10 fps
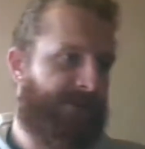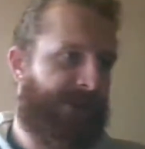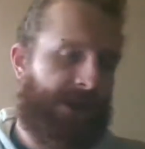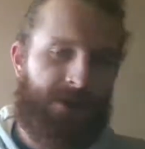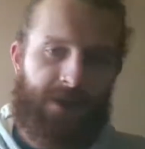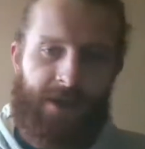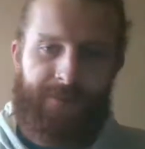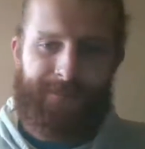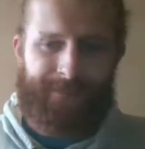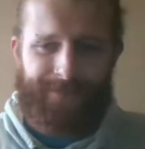fairly
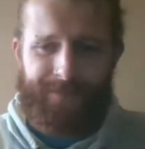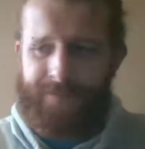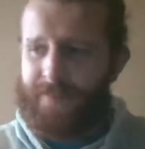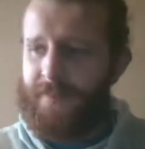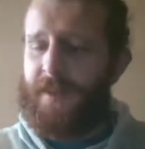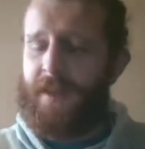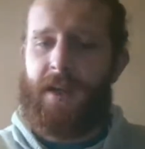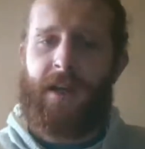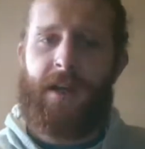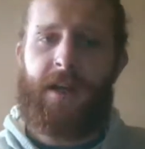okay.
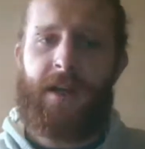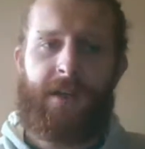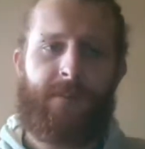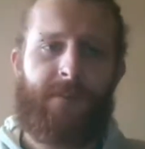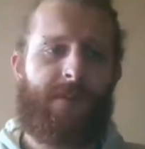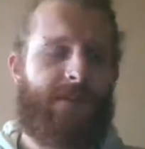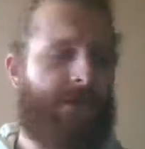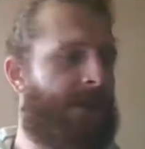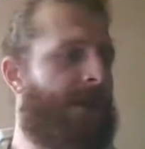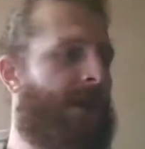Um,
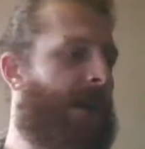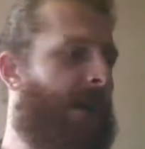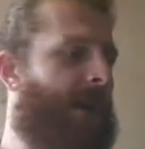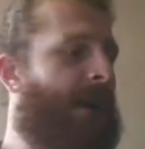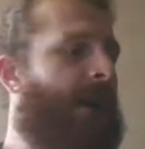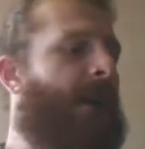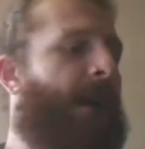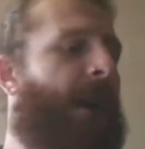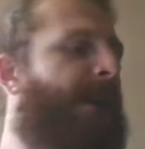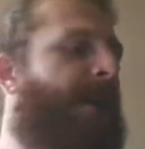
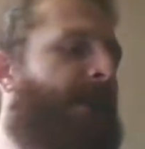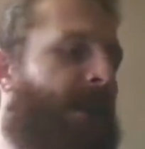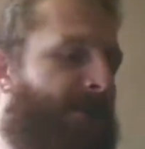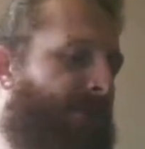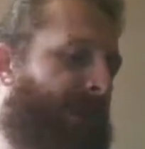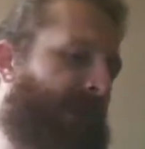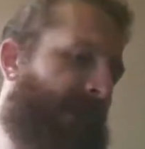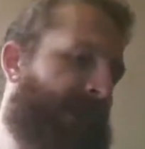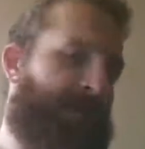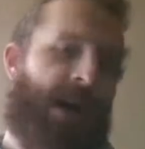and then the
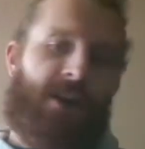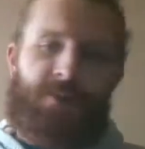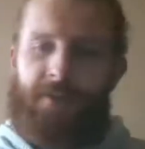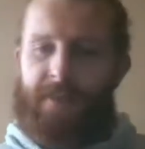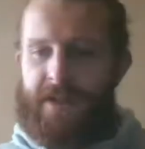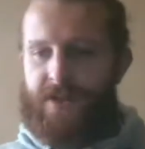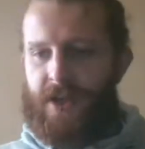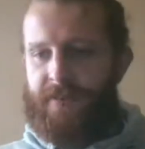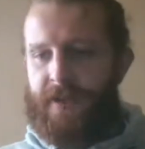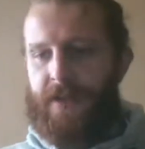next part would be
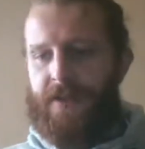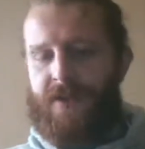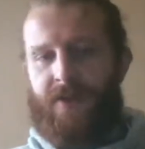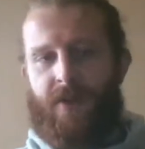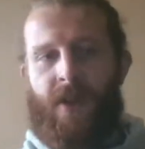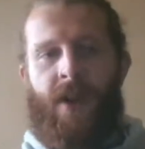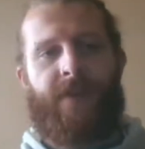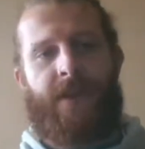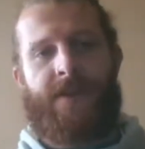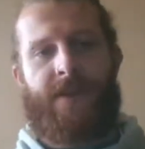jumping into the graph
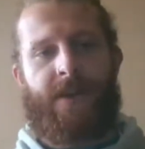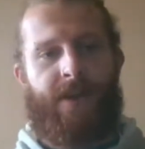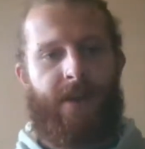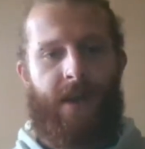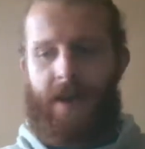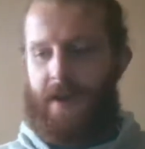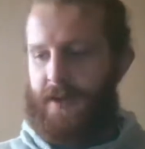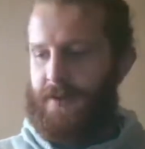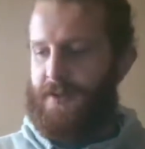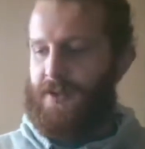editor
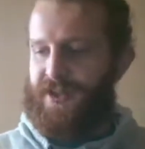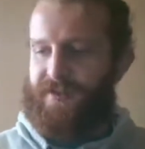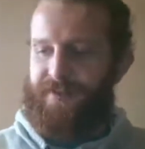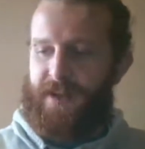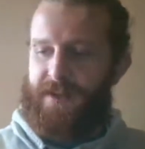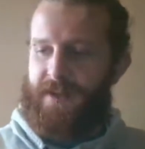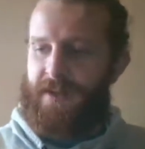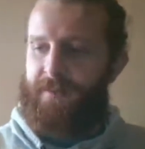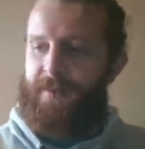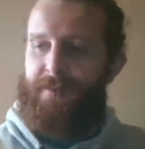and just fixing
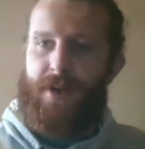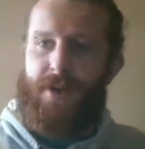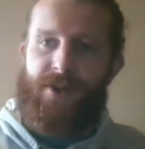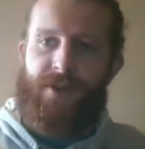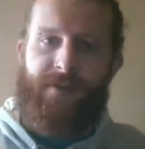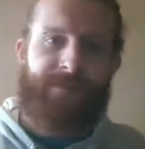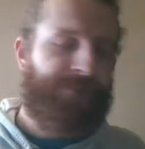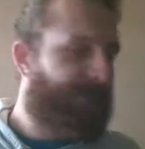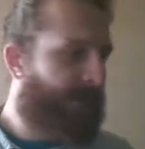up the motion